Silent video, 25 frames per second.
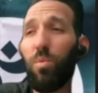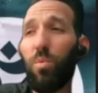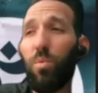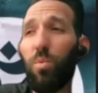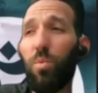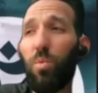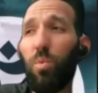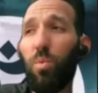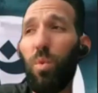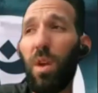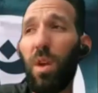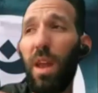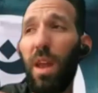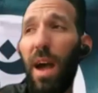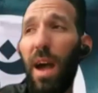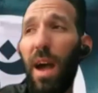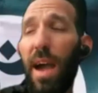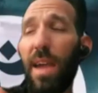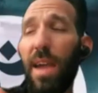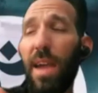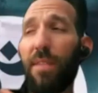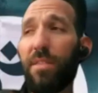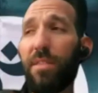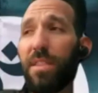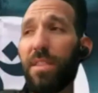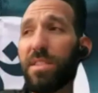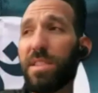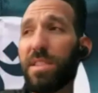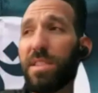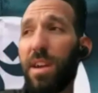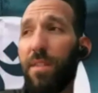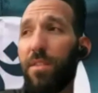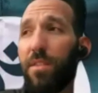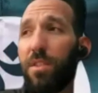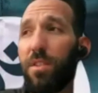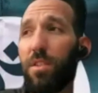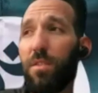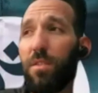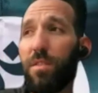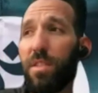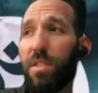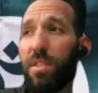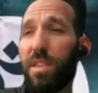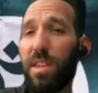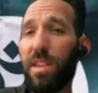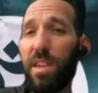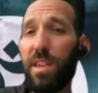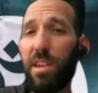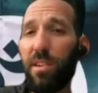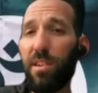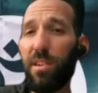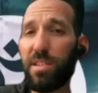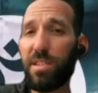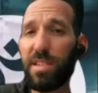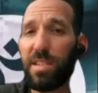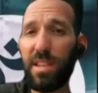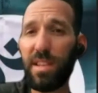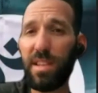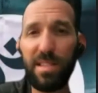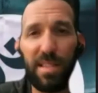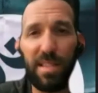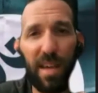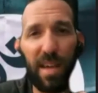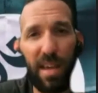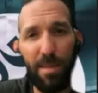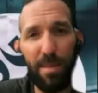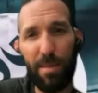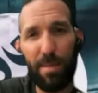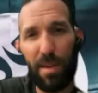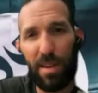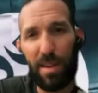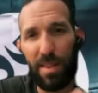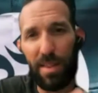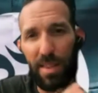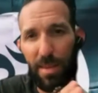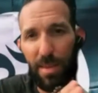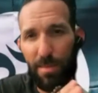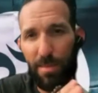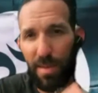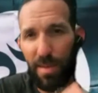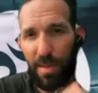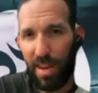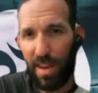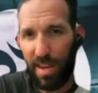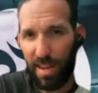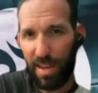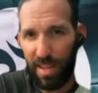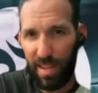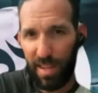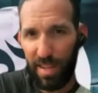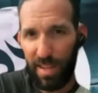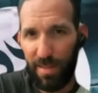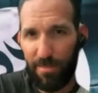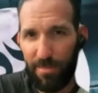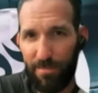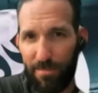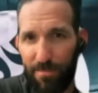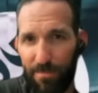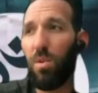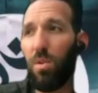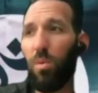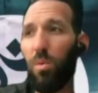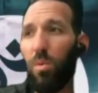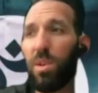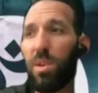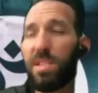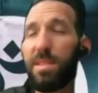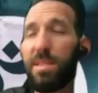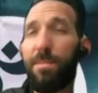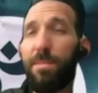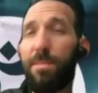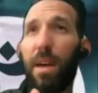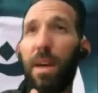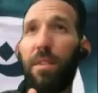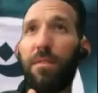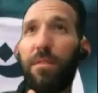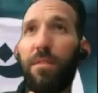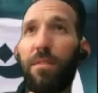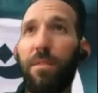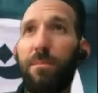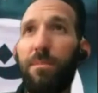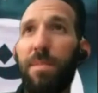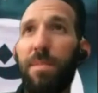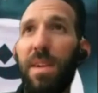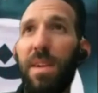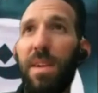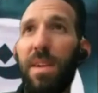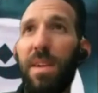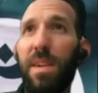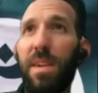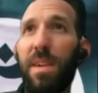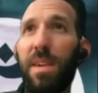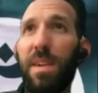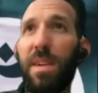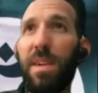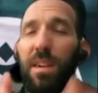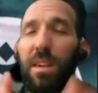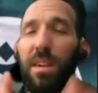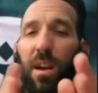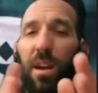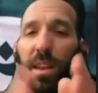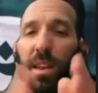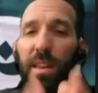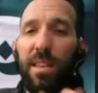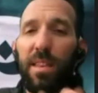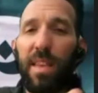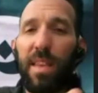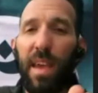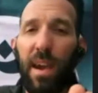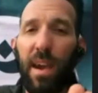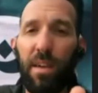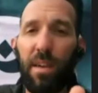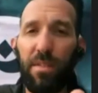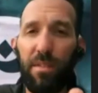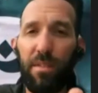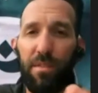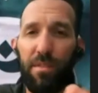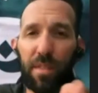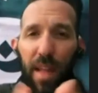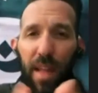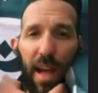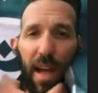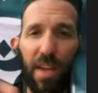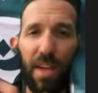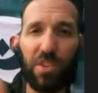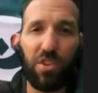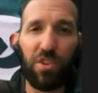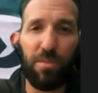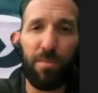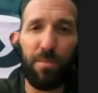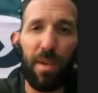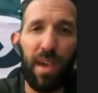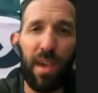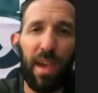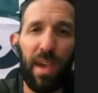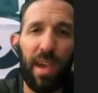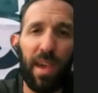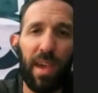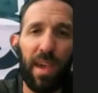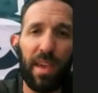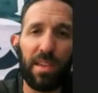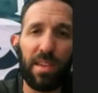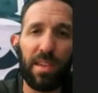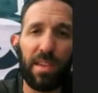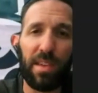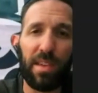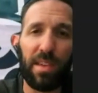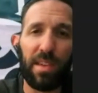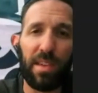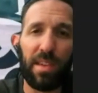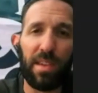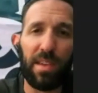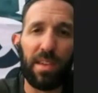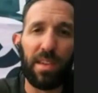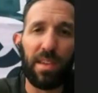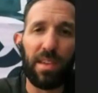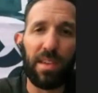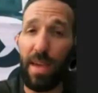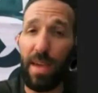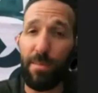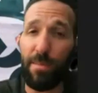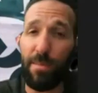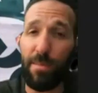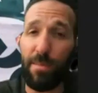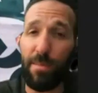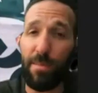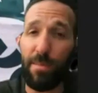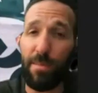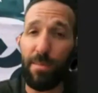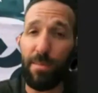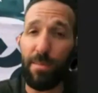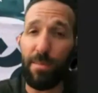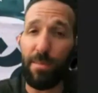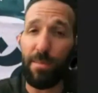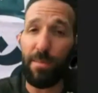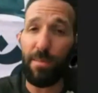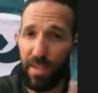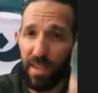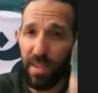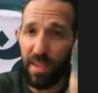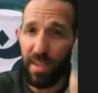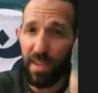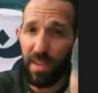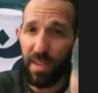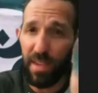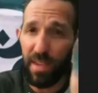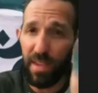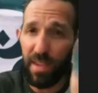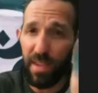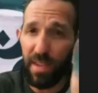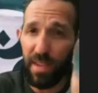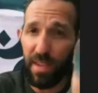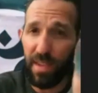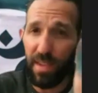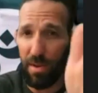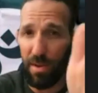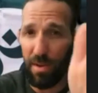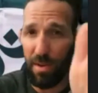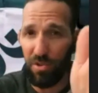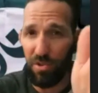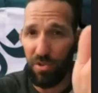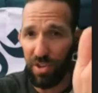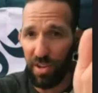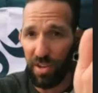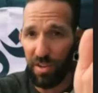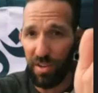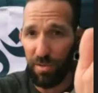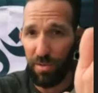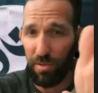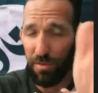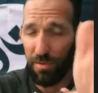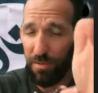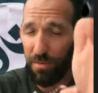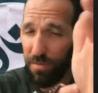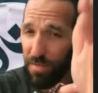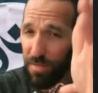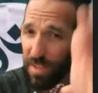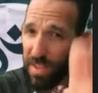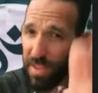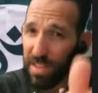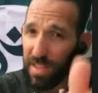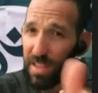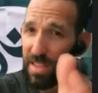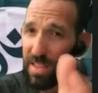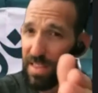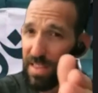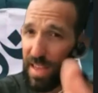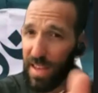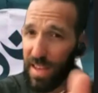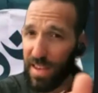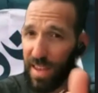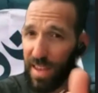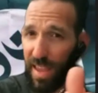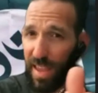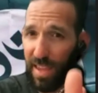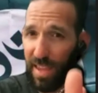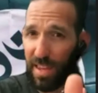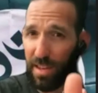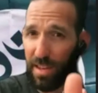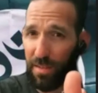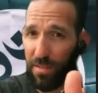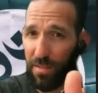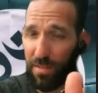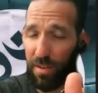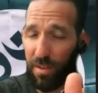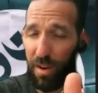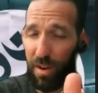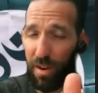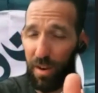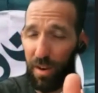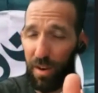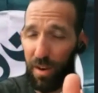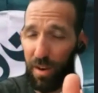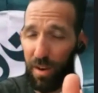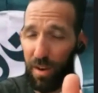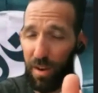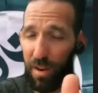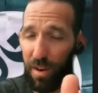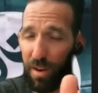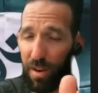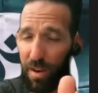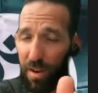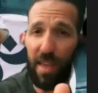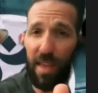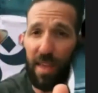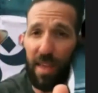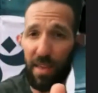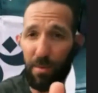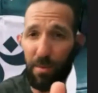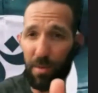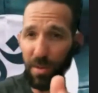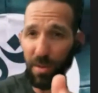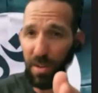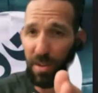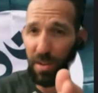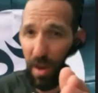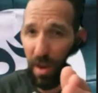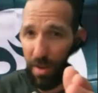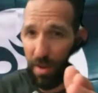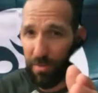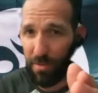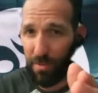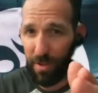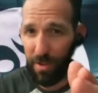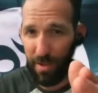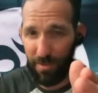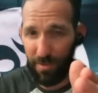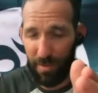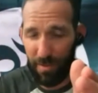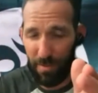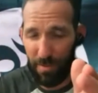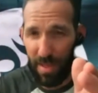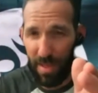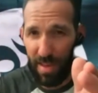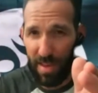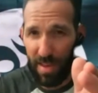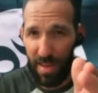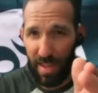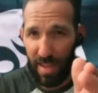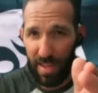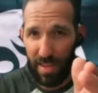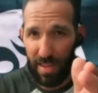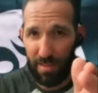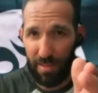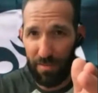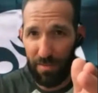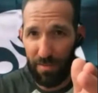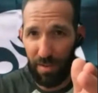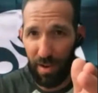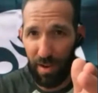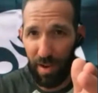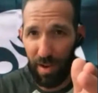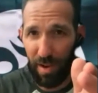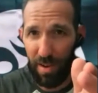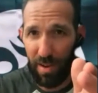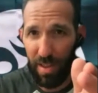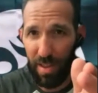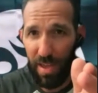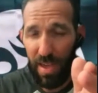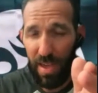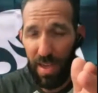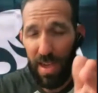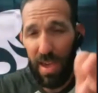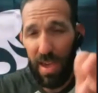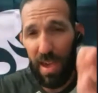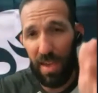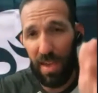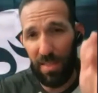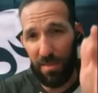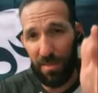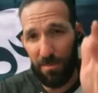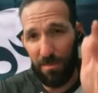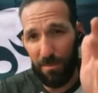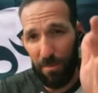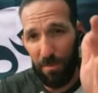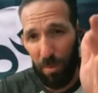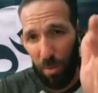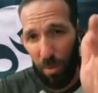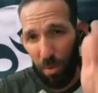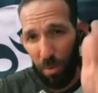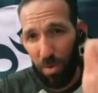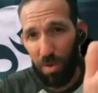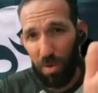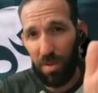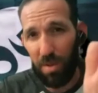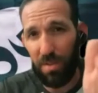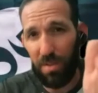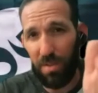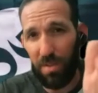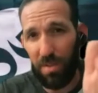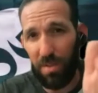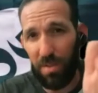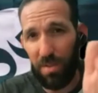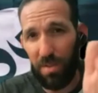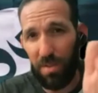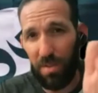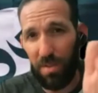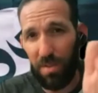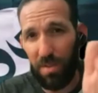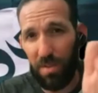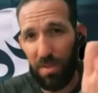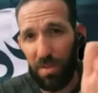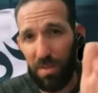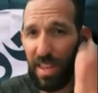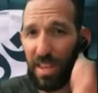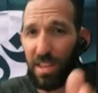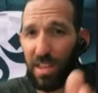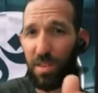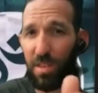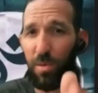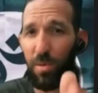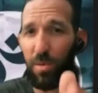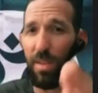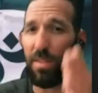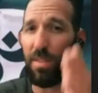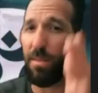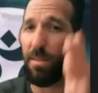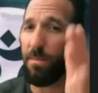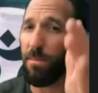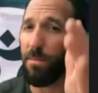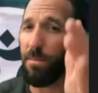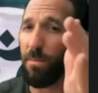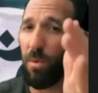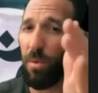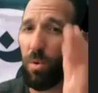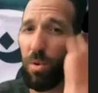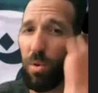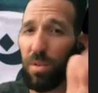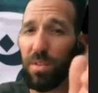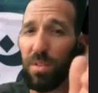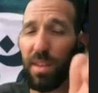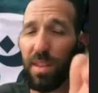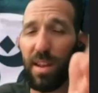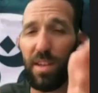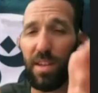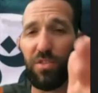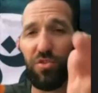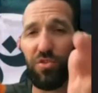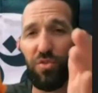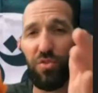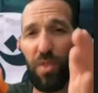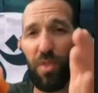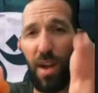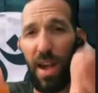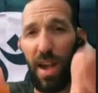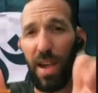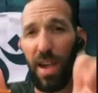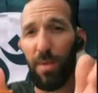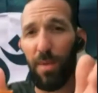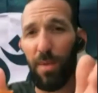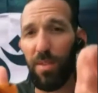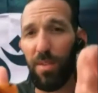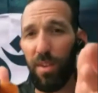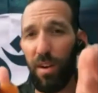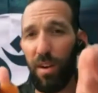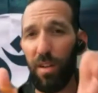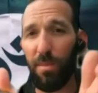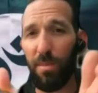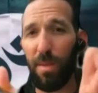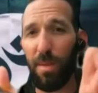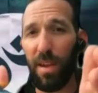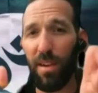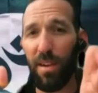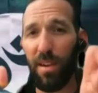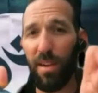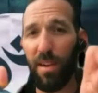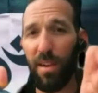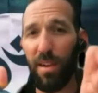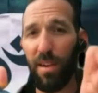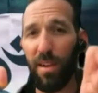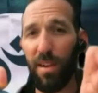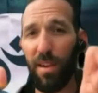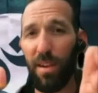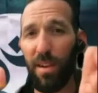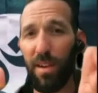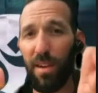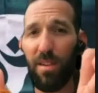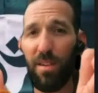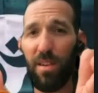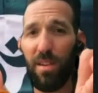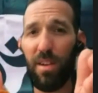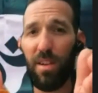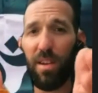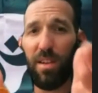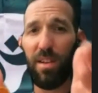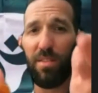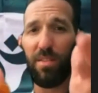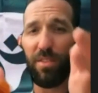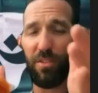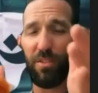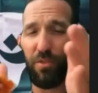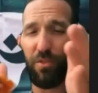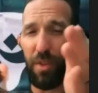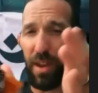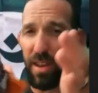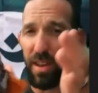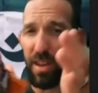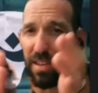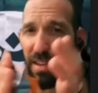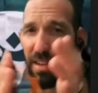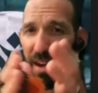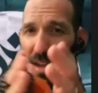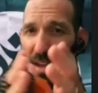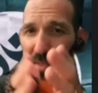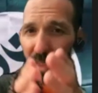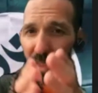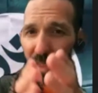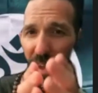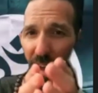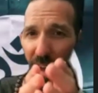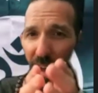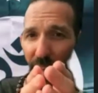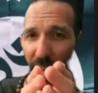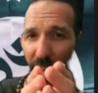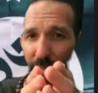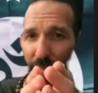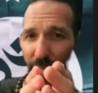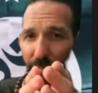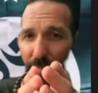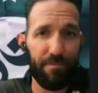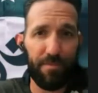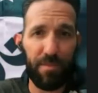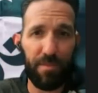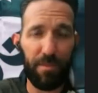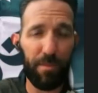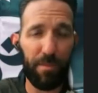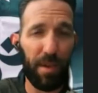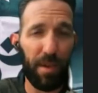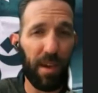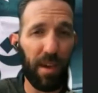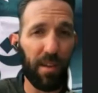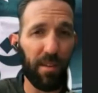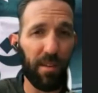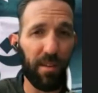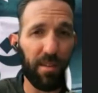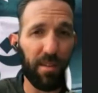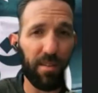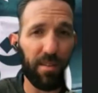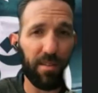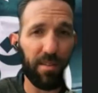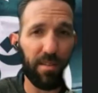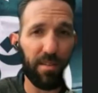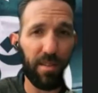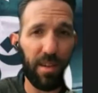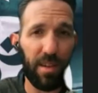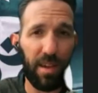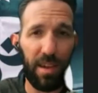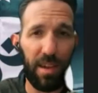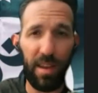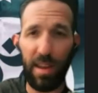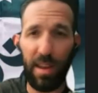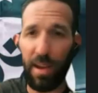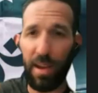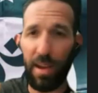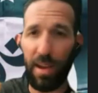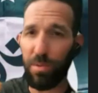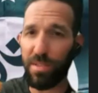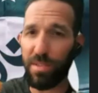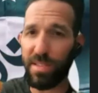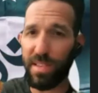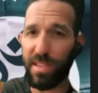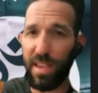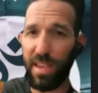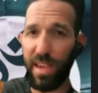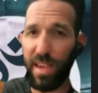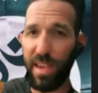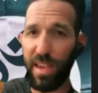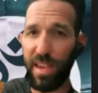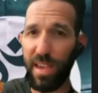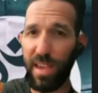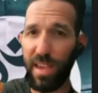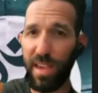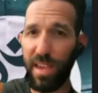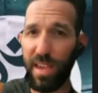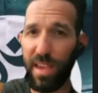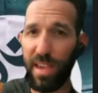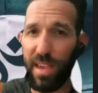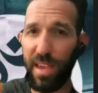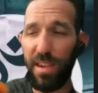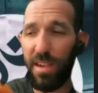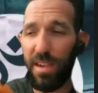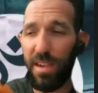what I have discovered over the years, that it's not about eliminating it. What it's about for me is cutting down the flash to bang. So the time between feeling that emotion or feeling that negative thought and then recovering from that negative thought. And the more that I dig into it, the more that I try with all my heart to try to cut that, the better. And I would say